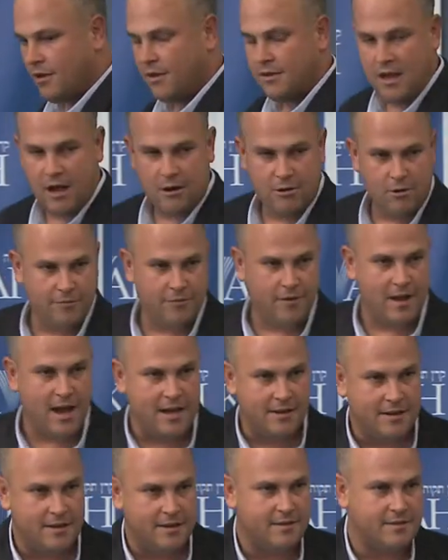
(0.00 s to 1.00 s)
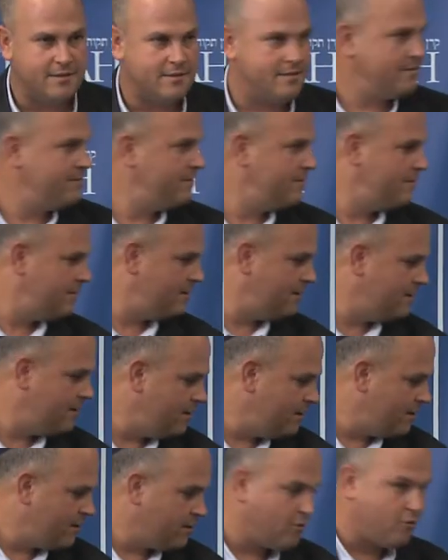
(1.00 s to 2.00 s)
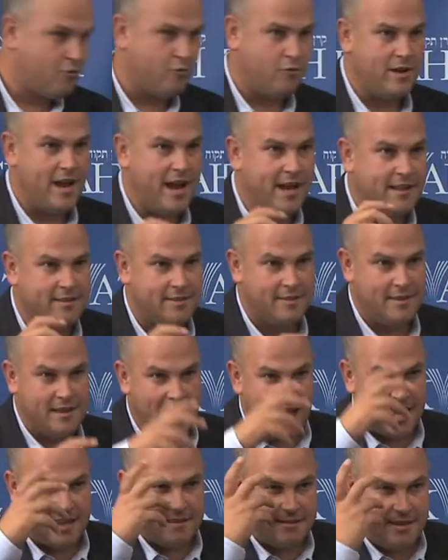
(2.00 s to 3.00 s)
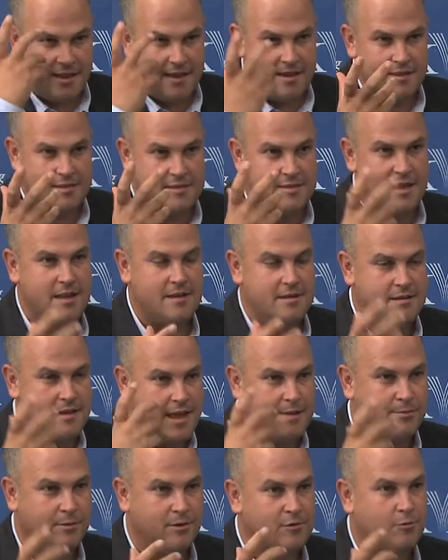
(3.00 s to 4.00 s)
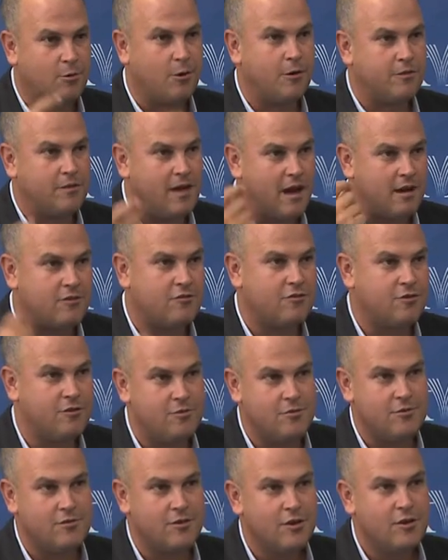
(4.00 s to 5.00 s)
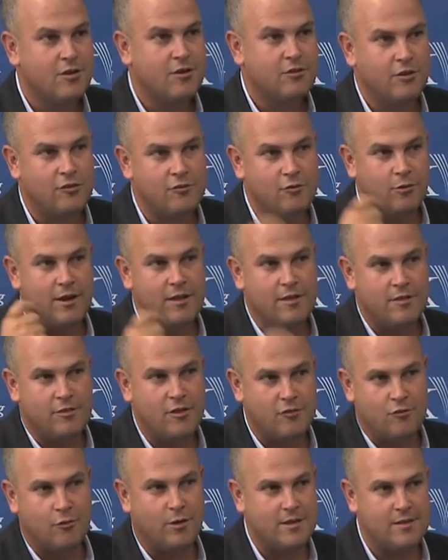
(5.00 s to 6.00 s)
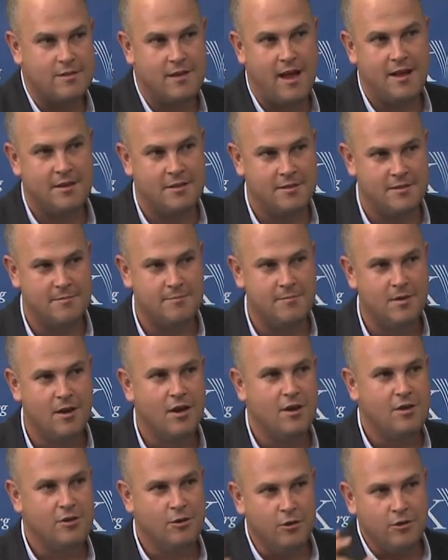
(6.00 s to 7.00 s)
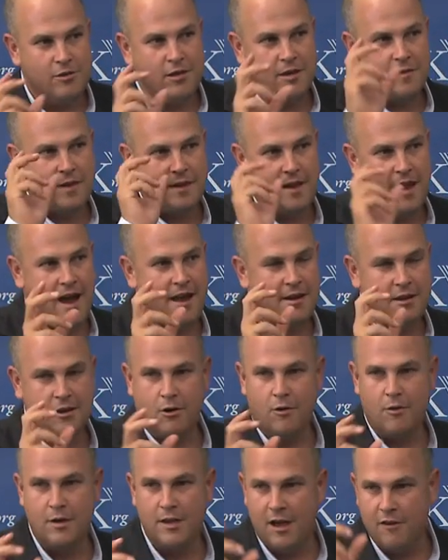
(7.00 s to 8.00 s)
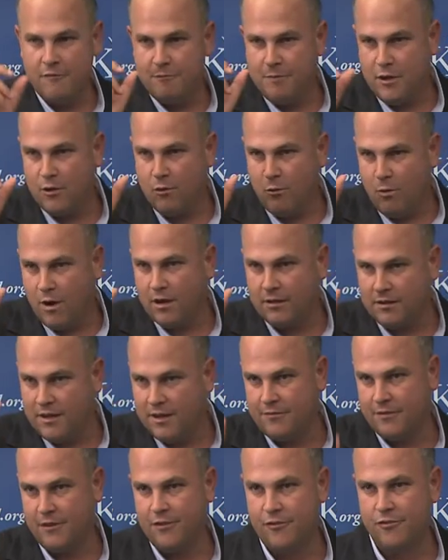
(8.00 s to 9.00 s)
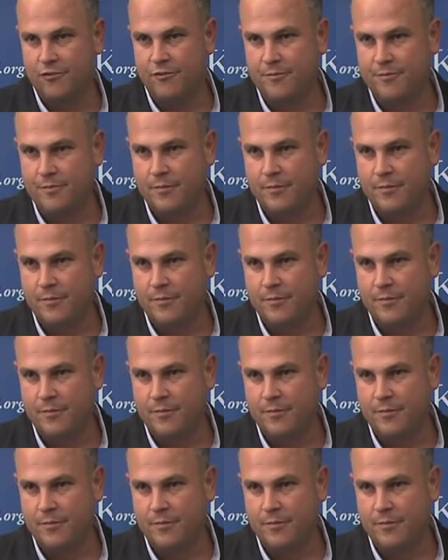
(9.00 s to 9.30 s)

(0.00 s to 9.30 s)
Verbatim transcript: Yaakov Reines creates the ideas that enables Orthodox Jews to join, to join Zionism using the category of pikuach nefesh.